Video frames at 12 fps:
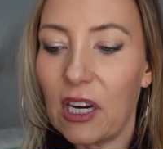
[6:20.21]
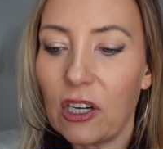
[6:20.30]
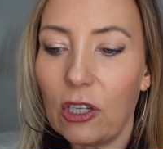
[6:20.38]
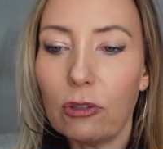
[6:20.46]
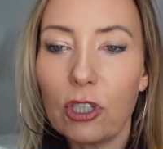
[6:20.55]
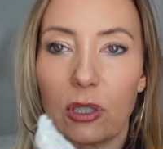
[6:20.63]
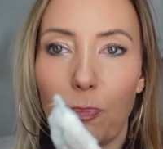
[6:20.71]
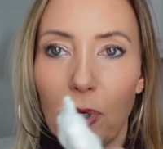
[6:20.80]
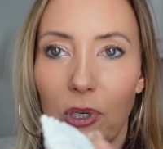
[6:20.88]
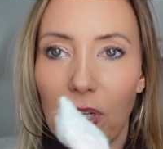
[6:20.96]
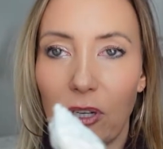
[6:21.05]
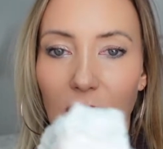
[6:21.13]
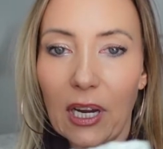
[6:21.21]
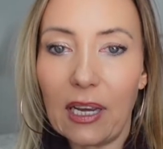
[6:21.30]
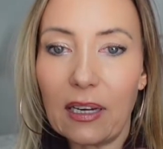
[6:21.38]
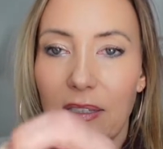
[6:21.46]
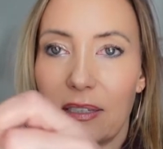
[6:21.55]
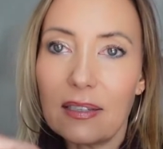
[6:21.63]
you just put your
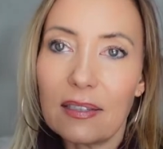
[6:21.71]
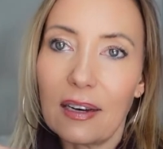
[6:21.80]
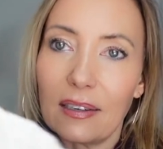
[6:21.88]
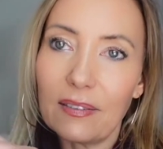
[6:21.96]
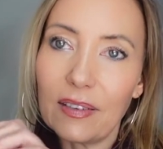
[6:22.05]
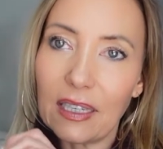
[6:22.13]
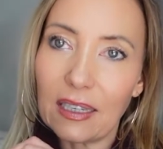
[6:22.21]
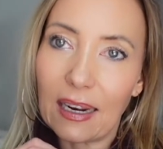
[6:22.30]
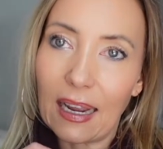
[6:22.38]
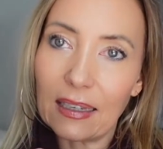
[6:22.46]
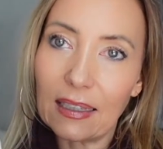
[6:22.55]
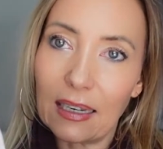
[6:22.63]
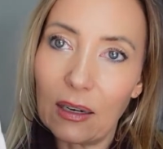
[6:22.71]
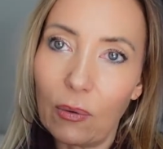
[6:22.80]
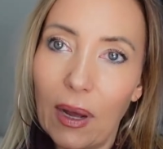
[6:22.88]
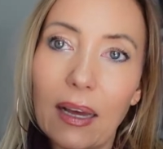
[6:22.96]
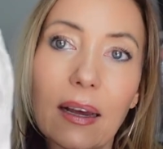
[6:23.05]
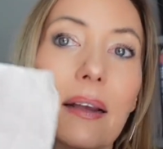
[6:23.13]
hand inside of it and get it
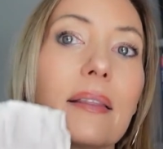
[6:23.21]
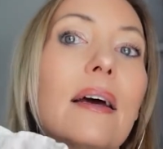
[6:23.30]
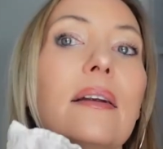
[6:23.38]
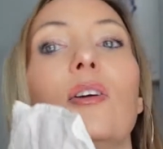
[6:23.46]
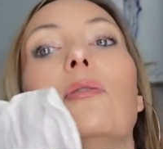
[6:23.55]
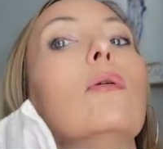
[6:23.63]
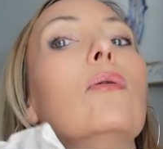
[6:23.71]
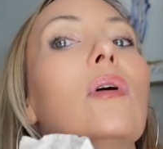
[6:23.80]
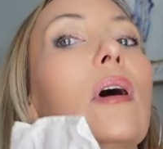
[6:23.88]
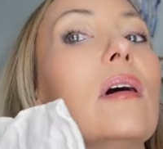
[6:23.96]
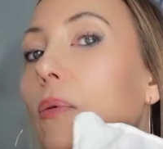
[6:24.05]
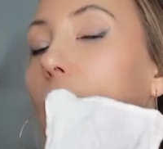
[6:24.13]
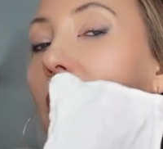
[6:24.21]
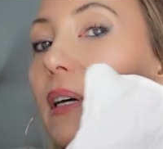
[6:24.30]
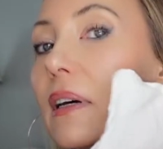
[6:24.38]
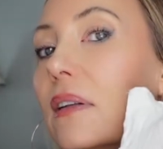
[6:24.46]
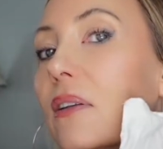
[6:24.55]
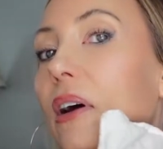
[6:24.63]
wet, and then you rub it
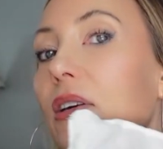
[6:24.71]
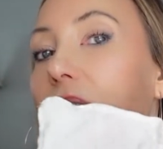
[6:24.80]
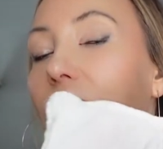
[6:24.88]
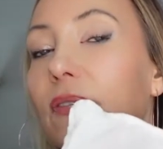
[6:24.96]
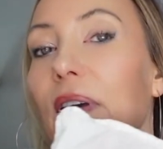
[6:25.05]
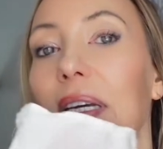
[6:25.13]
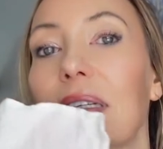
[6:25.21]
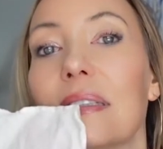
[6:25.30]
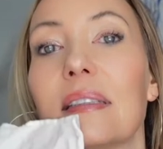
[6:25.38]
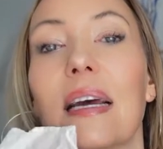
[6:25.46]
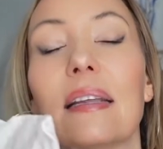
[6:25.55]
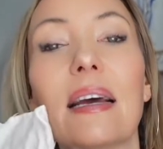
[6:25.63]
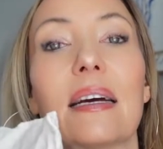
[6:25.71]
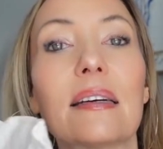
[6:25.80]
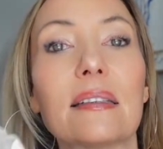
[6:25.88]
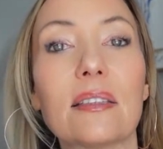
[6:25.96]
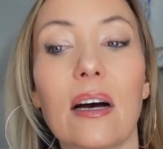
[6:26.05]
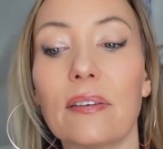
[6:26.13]
along your face, and that
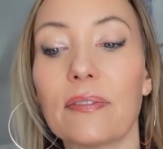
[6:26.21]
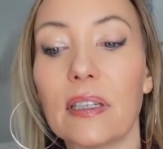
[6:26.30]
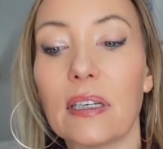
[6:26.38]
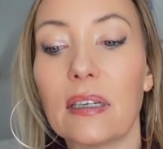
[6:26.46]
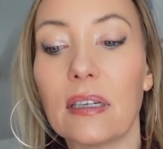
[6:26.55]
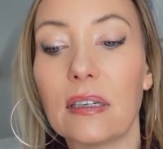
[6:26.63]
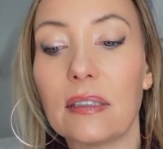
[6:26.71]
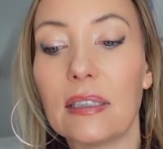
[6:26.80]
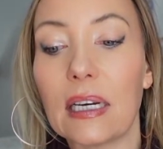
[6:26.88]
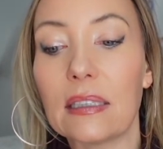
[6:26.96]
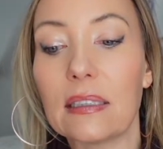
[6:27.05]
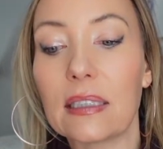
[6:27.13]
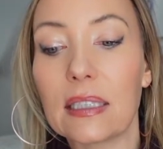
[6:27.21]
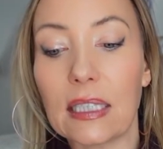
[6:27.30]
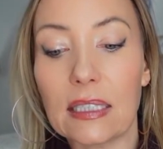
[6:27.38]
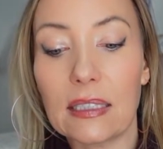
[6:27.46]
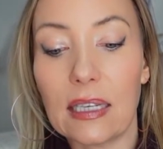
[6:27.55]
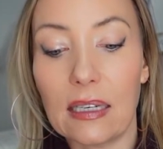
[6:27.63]
gets off the dead
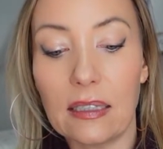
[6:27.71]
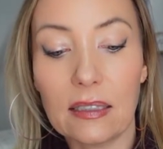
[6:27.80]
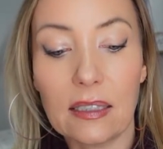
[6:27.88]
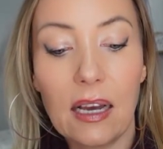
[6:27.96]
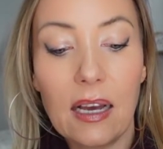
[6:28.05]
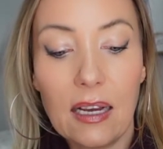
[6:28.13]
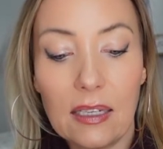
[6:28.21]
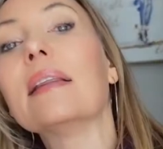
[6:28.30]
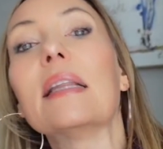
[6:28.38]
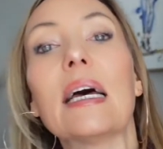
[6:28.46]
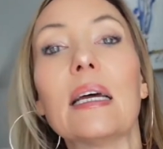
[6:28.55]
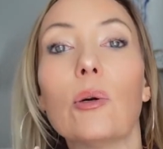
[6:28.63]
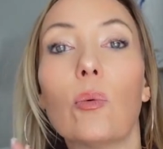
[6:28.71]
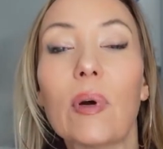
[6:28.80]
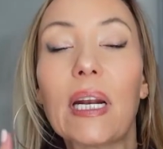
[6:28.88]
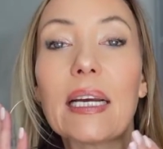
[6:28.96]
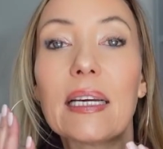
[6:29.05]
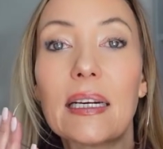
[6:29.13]
skin cells. And then
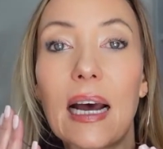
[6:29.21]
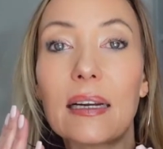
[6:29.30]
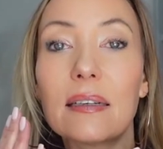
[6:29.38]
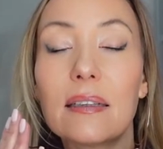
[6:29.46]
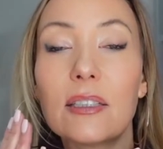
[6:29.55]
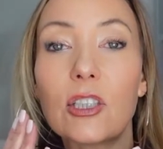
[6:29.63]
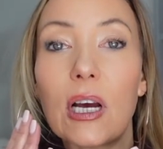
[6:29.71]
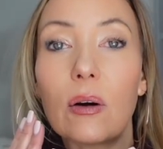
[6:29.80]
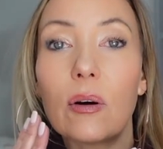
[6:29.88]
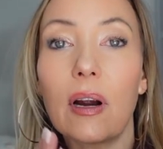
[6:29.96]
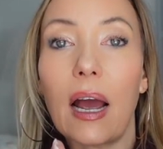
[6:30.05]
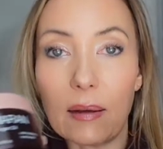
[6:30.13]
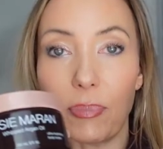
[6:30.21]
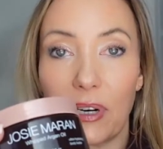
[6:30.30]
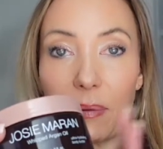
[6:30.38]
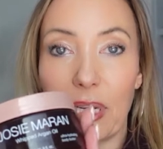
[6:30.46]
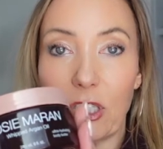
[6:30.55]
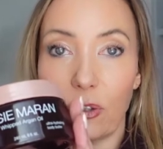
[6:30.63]
when I get out of the shower, I put
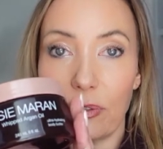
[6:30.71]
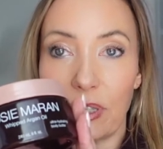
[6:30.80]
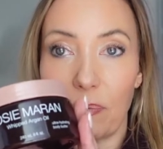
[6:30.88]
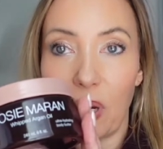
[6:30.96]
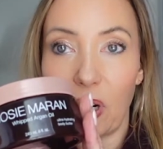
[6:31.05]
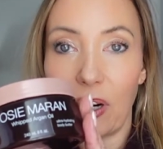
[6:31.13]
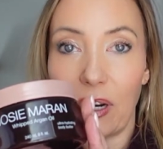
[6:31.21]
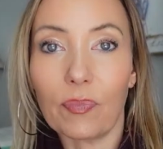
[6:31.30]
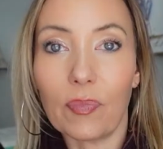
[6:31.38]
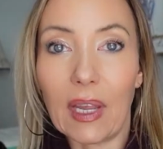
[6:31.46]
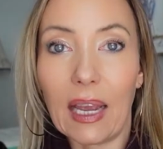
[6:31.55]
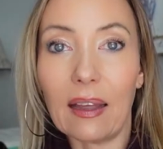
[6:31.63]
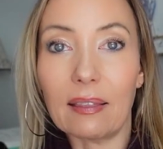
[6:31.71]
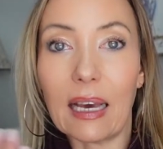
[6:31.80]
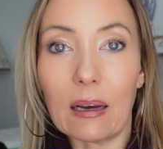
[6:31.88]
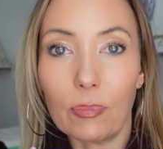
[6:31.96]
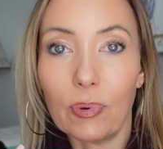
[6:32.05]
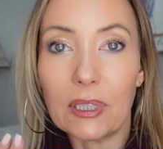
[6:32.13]
on my Josie Marin, and
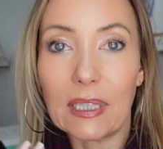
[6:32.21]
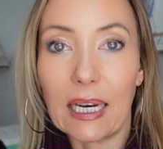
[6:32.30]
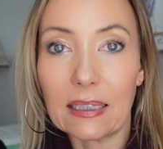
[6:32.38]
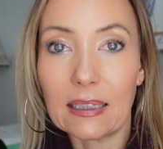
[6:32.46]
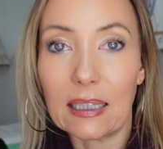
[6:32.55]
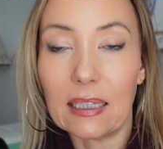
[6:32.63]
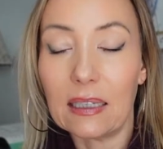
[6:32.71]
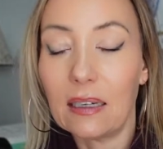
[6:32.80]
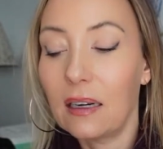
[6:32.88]
that protects it.